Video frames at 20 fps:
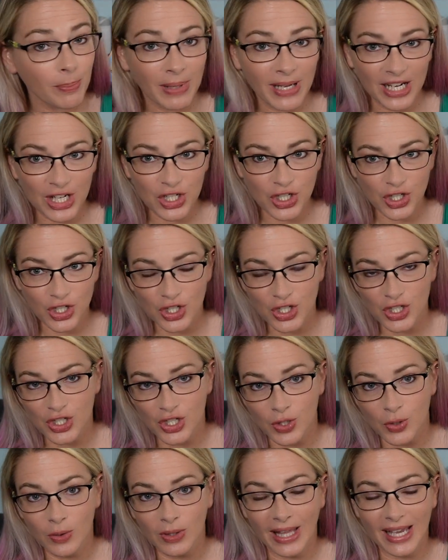pictures do
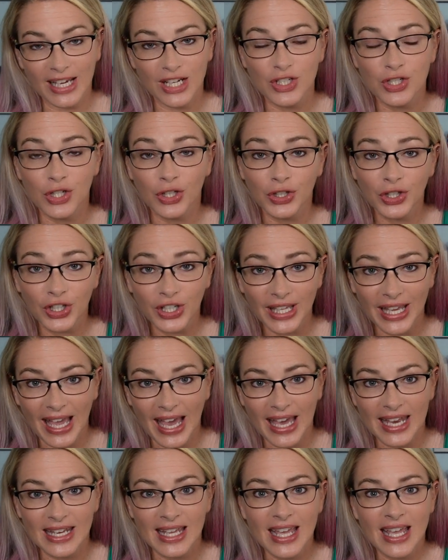you like to look
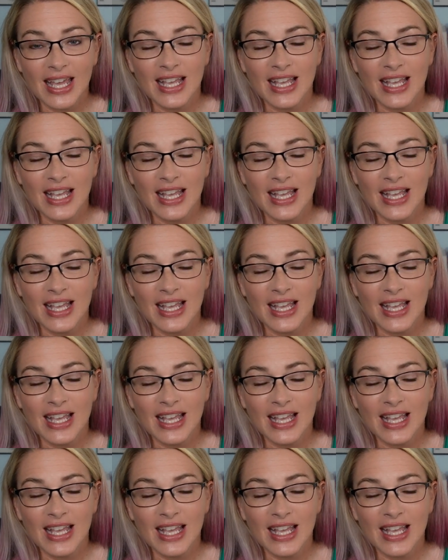at?